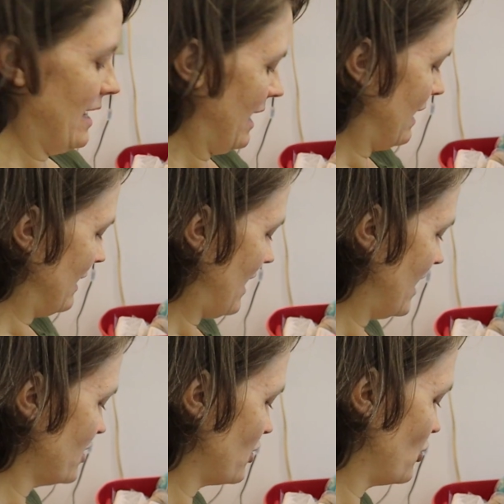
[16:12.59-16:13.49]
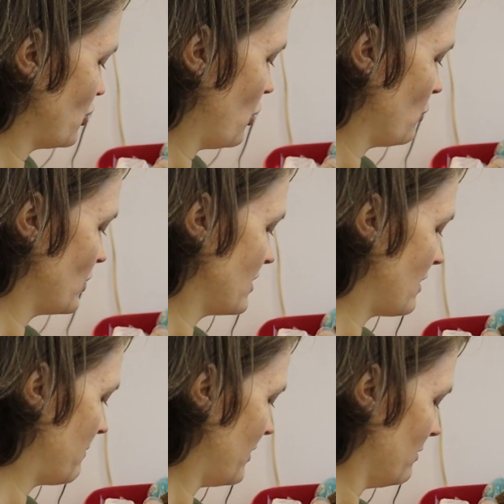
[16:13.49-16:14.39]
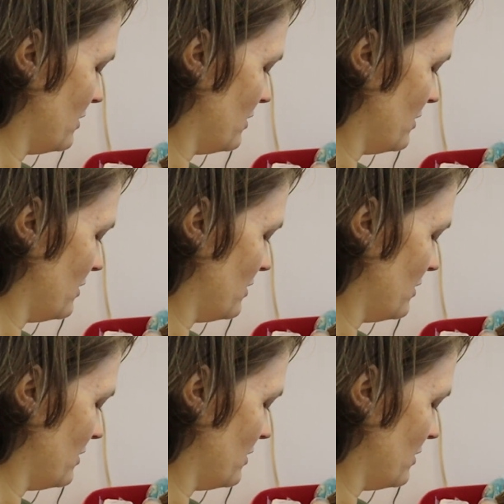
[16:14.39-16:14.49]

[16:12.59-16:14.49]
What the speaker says: And I just chose some, oh